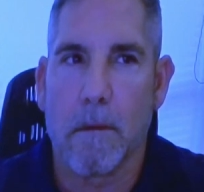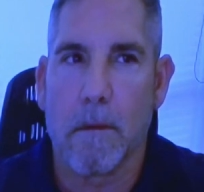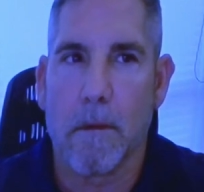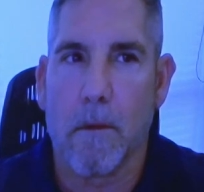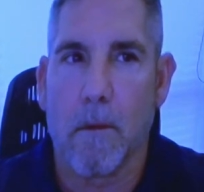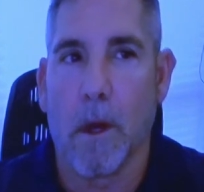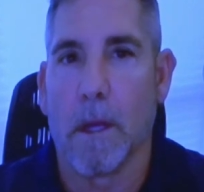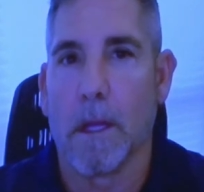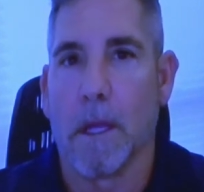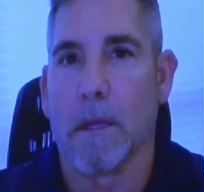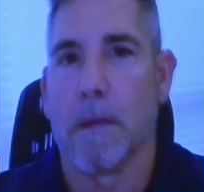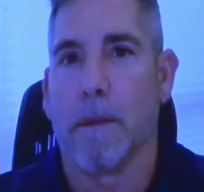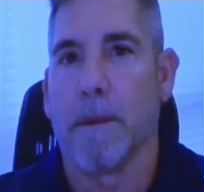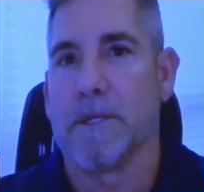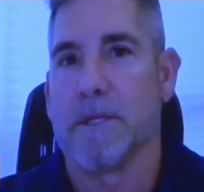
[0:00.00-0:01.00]
Well,
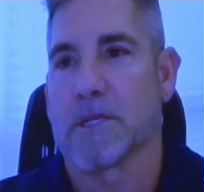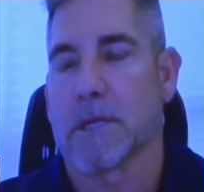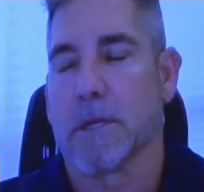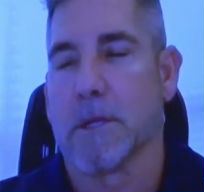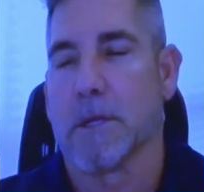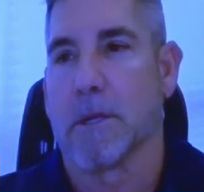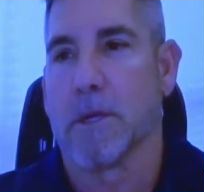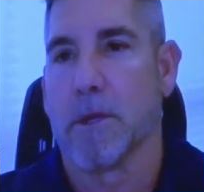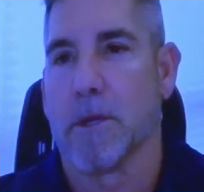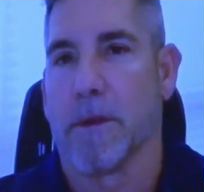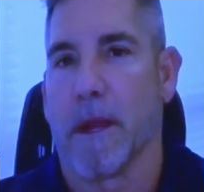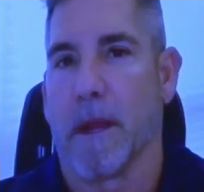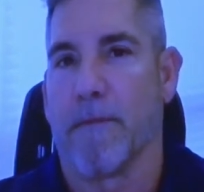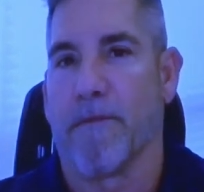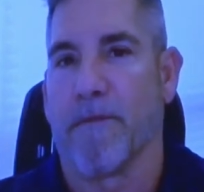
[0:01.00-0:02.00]
let me just clear
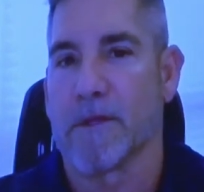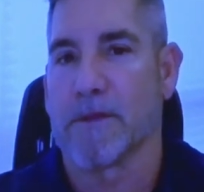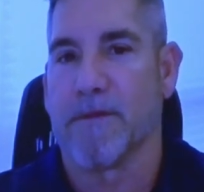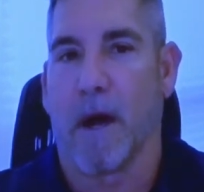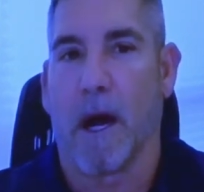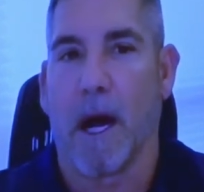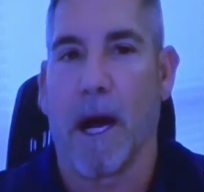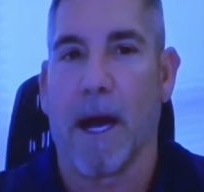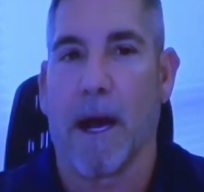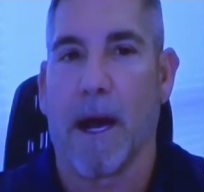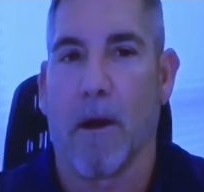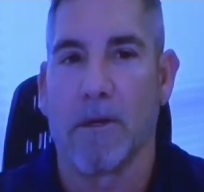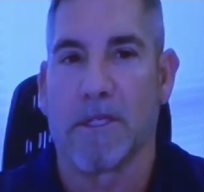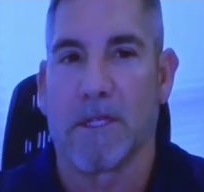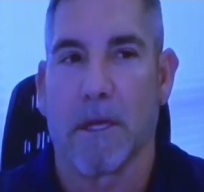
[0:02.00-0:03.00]
that up. First of all, I
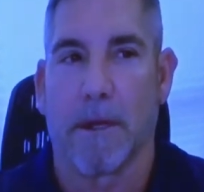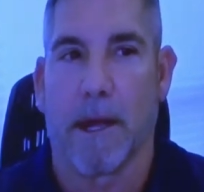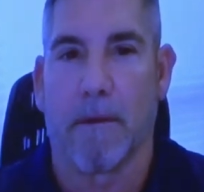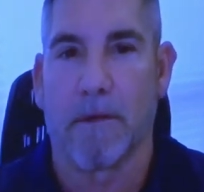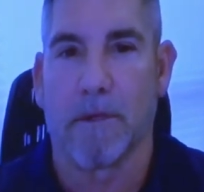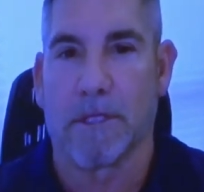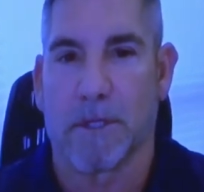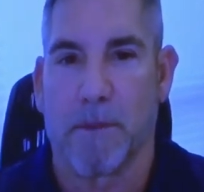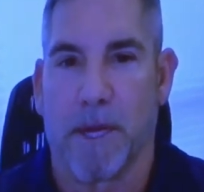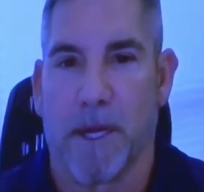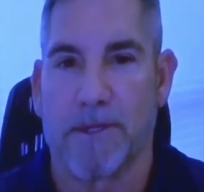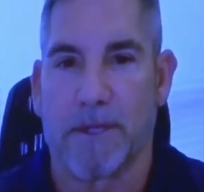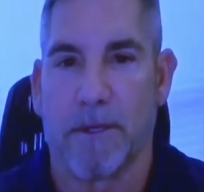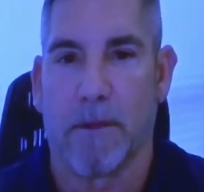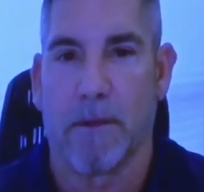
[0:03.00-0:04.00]
always thought I was
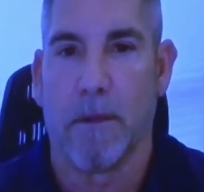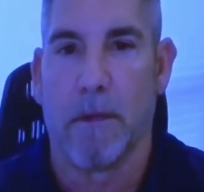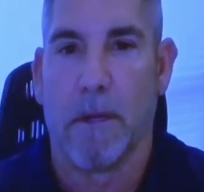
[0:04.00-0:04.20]
special.